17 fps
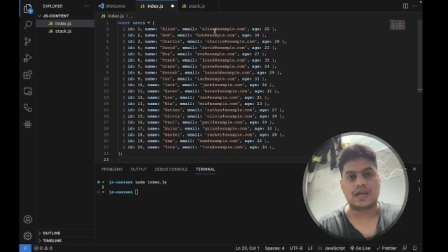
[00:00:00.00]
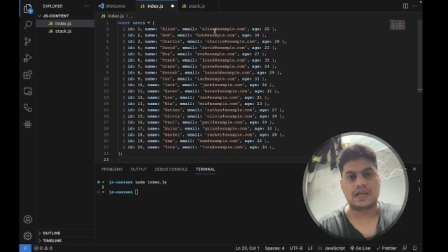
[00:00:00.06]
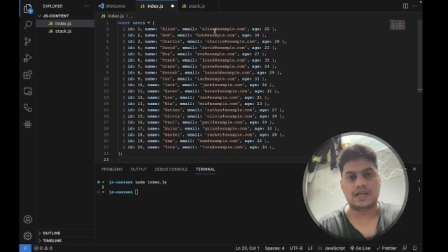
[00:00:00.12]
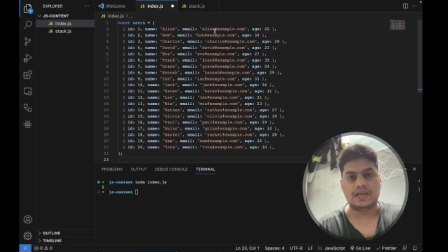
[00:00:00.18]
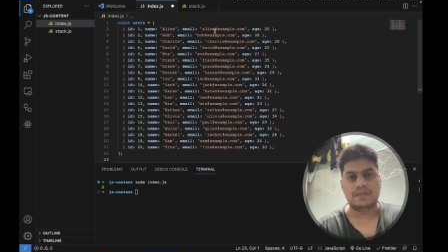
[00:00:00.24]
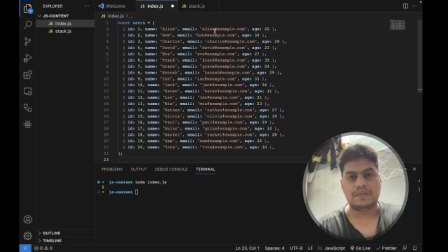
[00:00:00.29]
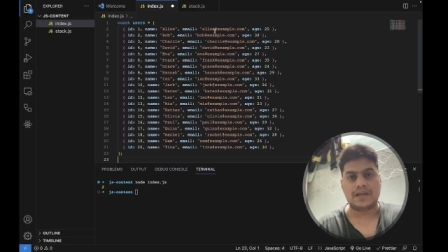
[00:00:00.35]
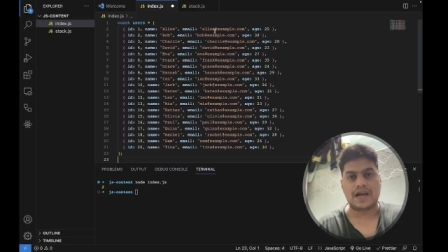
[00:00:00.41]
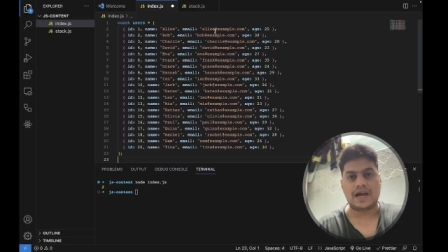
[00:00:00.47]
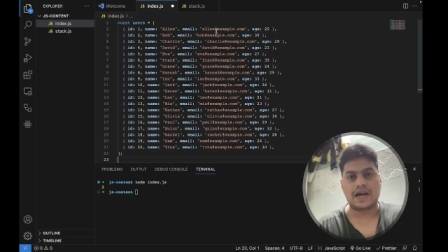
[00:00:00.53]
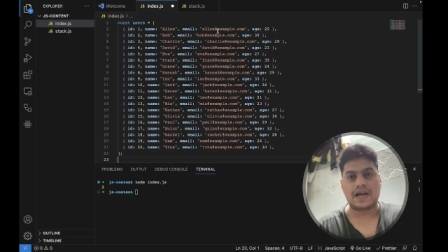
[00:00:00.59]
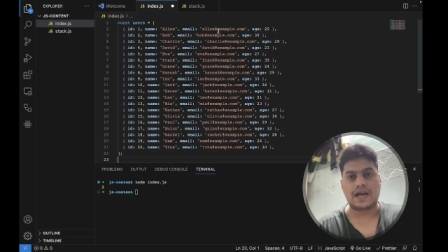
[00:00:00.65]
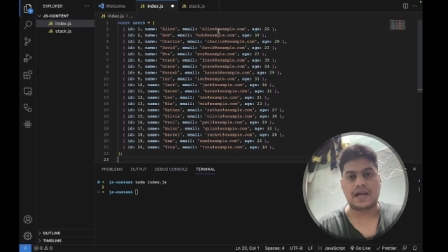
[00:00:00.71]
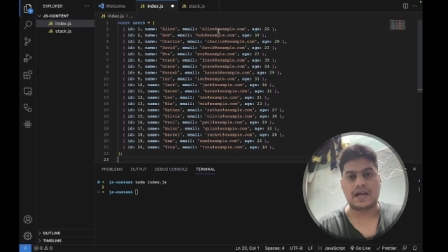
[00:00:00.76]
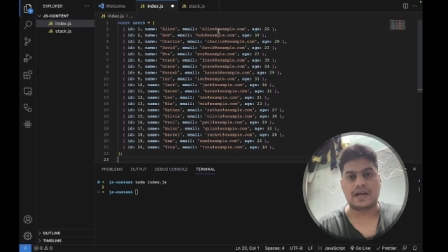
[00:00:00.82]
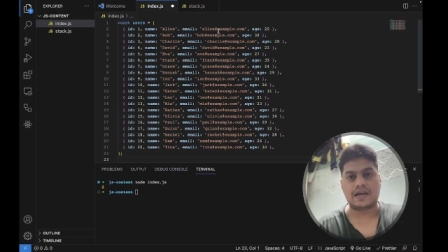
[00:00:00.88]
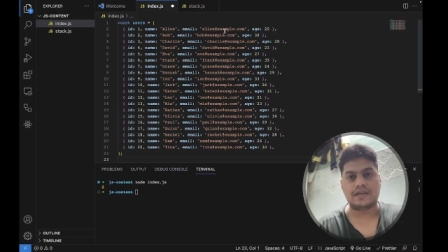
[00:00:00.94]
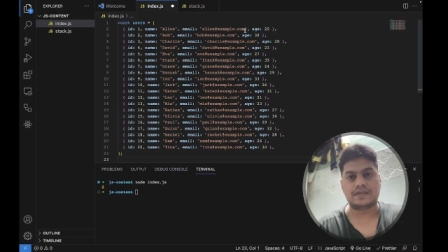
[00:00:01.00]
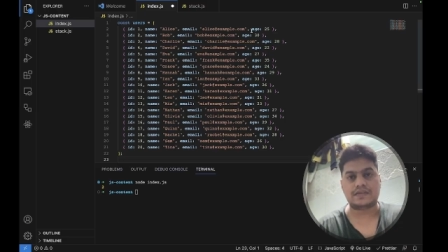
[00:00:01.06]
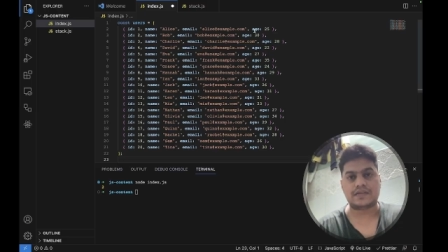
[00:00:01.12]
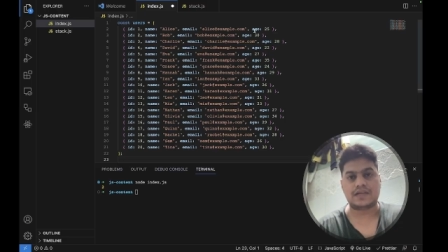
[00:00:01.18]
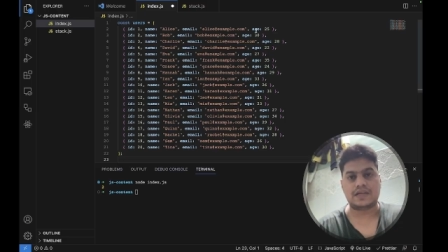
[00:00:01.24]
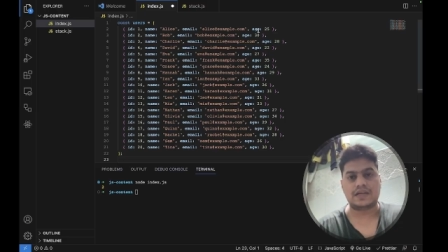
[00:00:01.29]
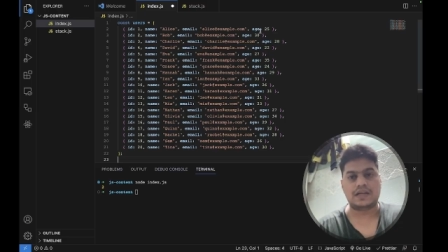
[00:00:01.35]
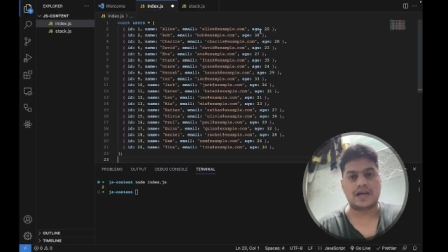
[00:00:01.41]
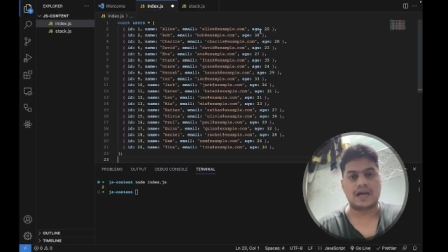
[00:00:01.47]
email address,
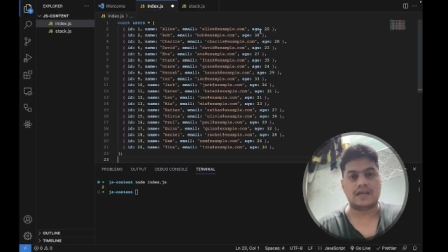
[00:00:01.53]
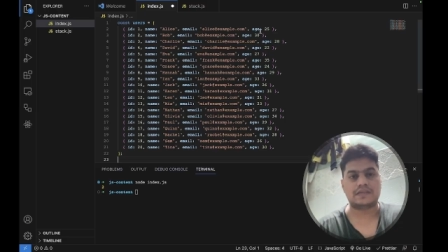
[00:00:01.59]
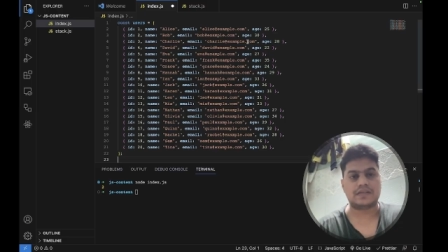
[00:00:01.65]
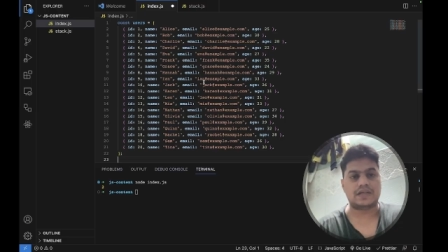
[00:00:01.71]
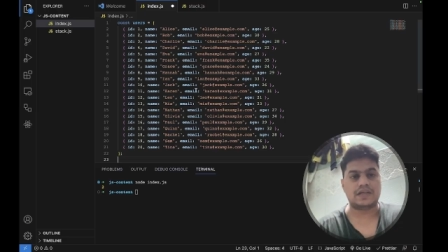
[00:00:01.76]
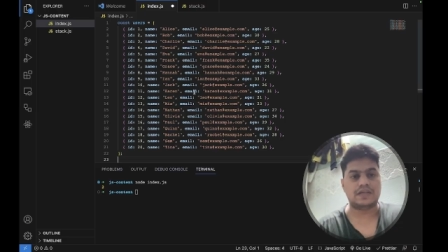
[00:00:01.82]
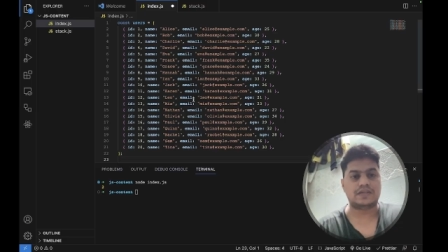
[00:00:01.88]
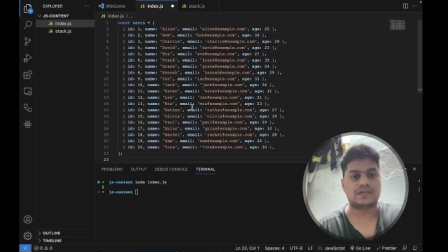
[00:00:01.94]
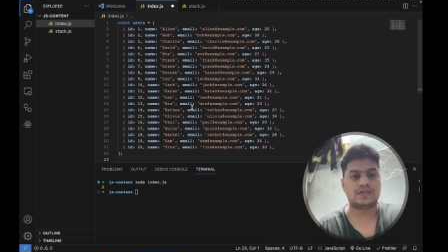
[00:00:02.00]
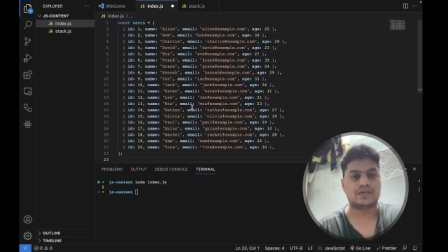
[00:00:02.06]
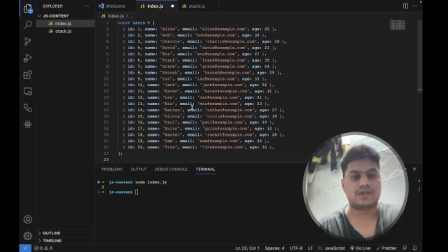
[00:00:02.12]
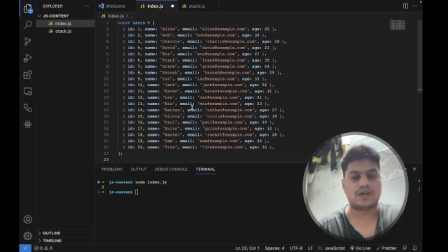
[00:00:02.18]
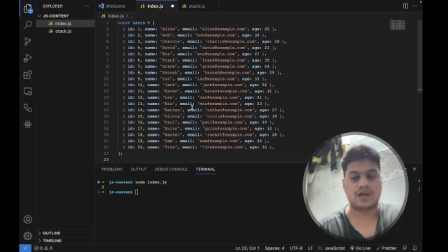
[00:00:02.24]
and it has age.